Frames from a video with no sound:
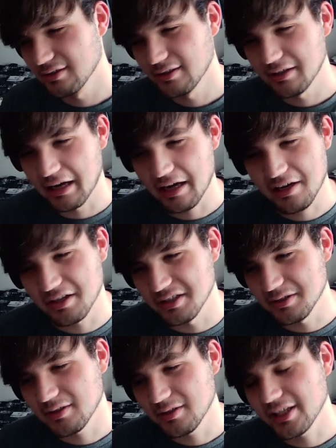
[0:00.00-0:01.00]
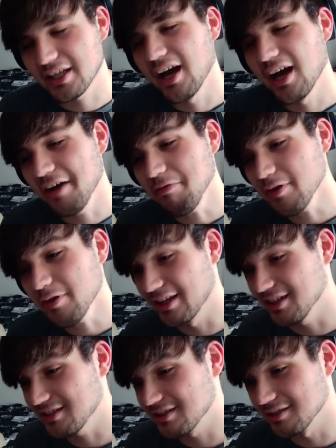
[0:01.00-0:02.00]
I don't know. Like I
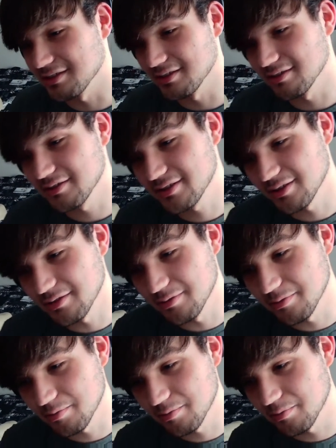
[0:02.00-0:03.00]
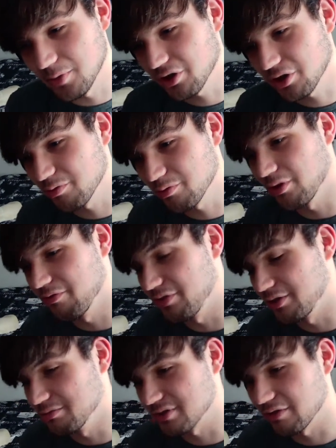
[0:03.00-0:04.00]
forget to mark what
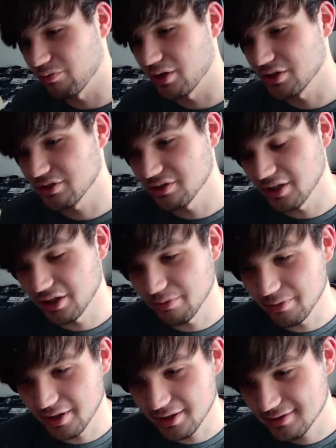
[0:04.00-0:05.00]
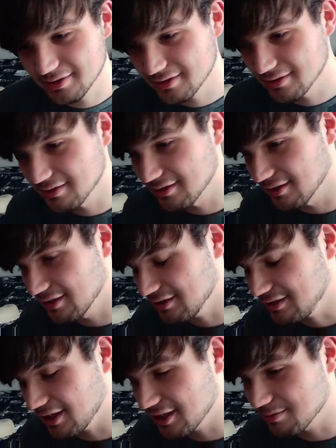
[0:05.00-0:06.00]
films I've watched in Letterboxd. It
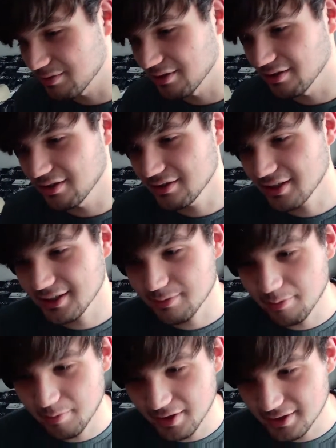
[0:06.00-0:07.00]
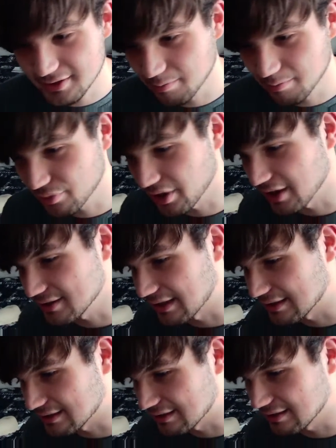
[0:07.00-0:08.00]
takes me a minute to
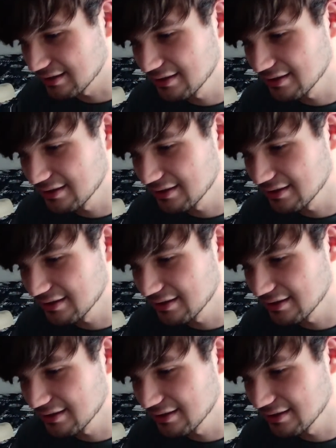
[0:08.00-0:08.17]
process it.